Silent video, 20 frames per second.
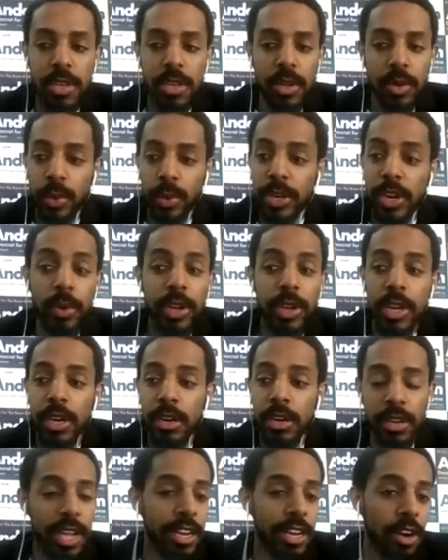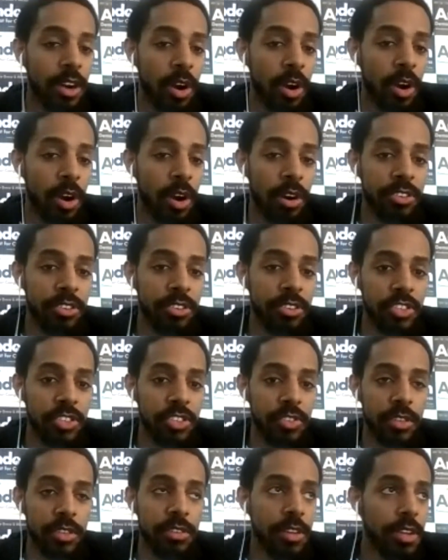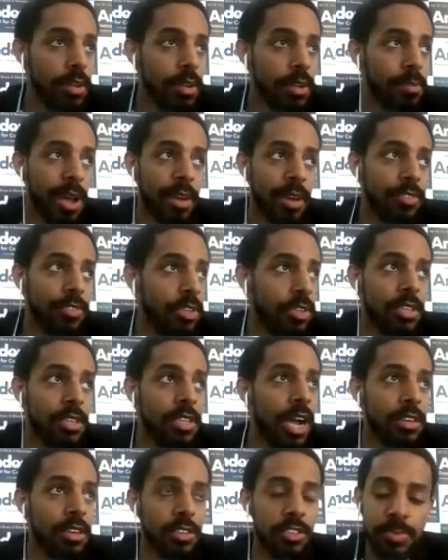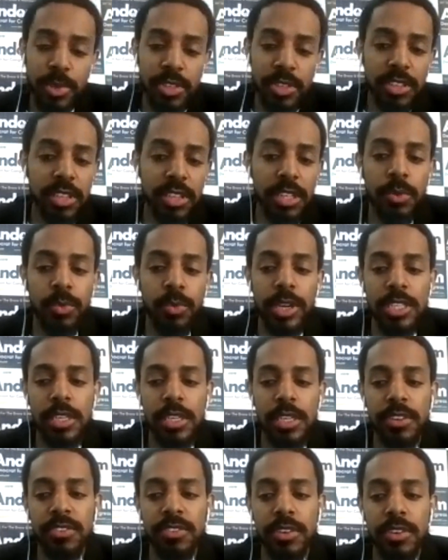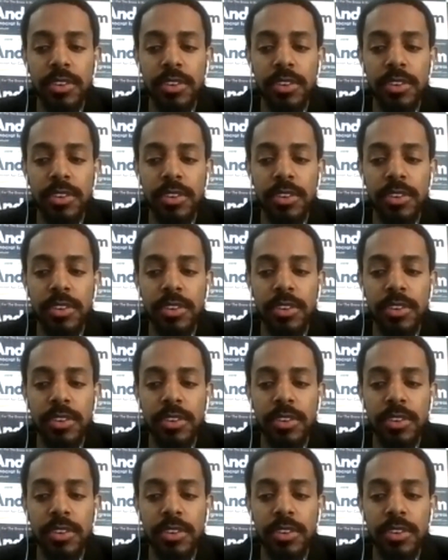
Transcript: We know here, again, in our district, Mount Vernon, Yonkers, particularly in Westchester,